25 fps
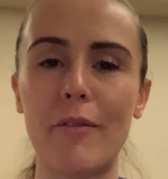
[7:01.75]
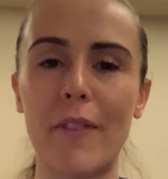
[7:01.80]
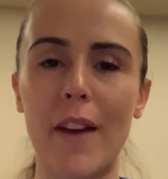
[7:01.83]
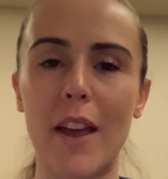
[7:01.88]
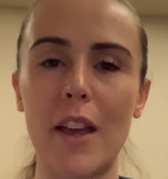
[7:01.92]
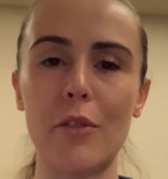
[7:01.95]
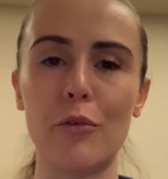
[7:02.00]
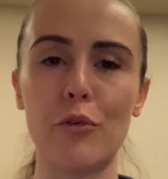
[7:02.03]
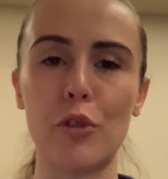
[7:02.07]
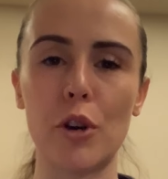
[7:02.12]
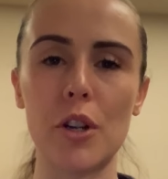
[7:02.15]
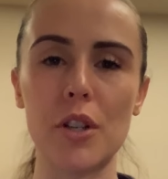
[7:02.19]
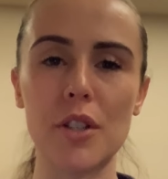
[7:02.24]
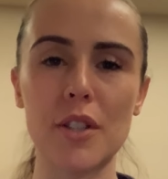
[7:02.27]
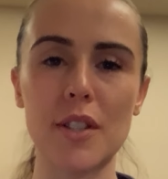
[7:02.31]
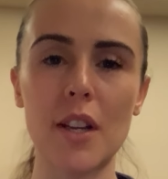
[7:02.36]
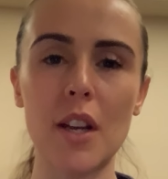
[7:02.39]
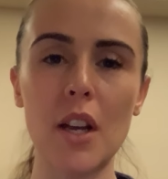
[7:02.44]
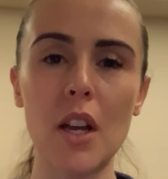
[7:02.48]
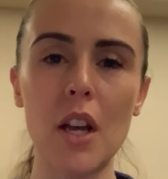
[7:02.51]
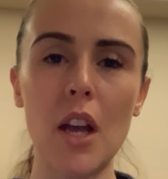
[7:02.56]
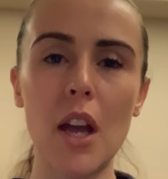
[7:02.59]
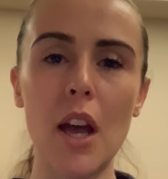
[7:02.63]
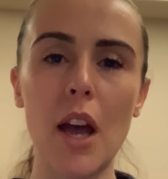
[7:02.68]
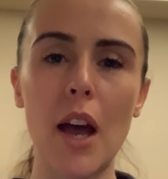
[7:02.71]
favourites,
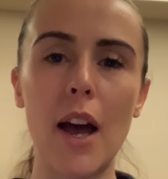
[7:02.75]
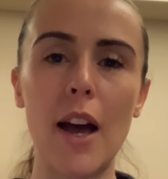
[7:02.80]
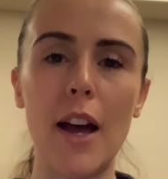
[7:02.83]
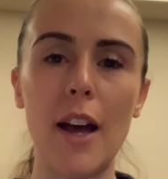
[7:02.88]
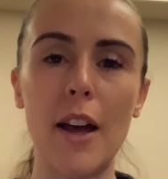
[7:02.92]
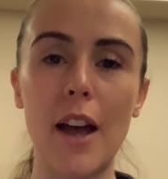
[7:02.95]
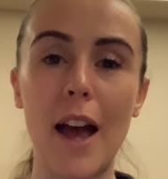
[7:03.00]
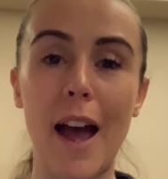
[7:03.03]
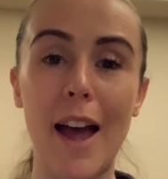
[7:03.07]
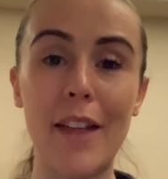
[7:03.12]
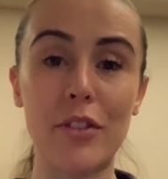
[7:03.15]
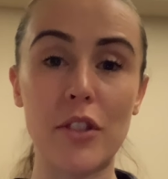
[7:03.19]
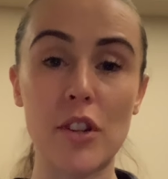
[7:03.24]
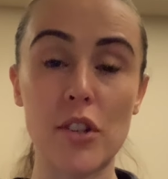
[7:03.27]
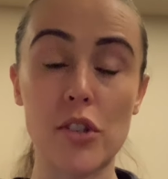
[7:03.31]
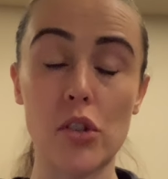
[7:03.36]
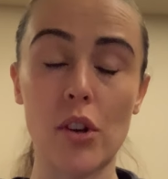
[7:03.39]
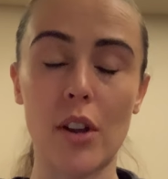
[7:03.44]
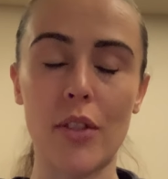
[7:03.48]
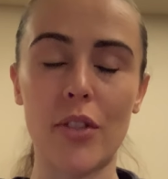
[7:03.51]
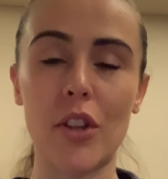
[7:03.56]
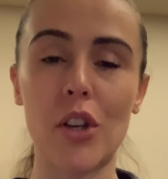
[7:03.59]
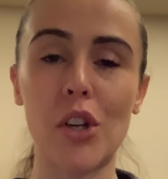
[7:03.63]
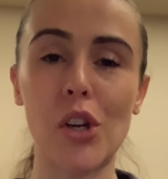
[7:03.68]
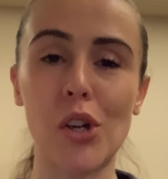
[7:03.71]
and the
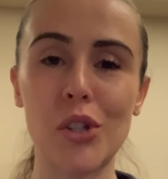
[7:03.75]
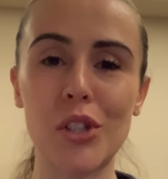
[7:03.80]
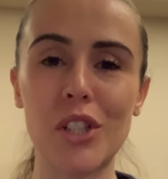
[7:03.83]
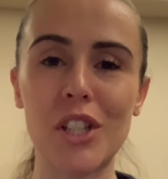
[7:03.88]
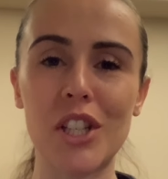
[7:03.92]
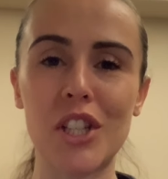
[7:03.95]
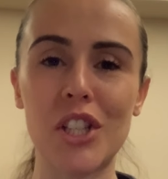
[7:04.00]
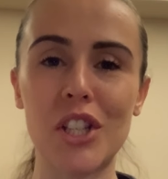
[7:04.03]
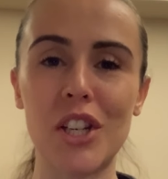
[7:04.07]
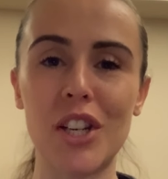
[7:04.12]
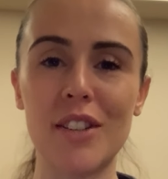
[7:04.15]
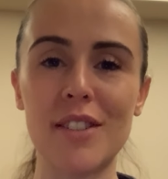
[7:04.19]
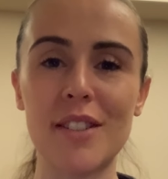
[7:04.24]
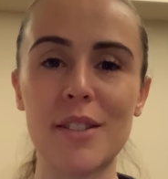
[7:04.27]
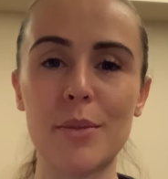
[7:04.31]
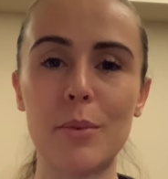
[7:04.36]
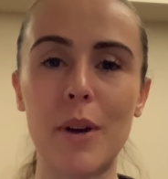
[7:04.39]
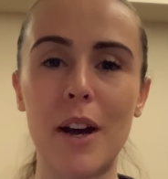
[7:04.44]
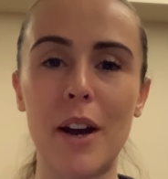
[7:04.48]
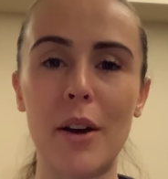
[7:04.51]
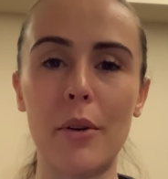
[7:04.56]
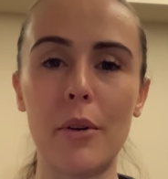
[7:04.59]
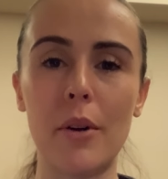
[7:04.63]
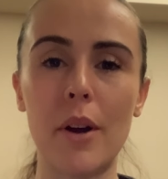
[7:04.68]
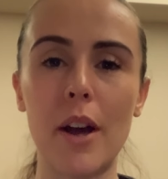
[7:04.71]
strength and conditioning as
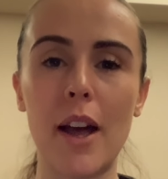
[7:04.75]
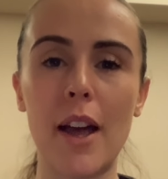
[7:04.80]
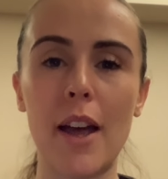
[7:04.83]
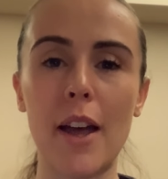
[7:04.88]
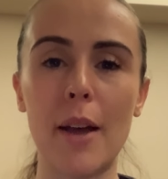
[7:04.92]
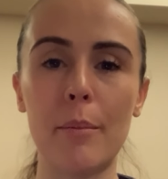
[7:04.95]
well.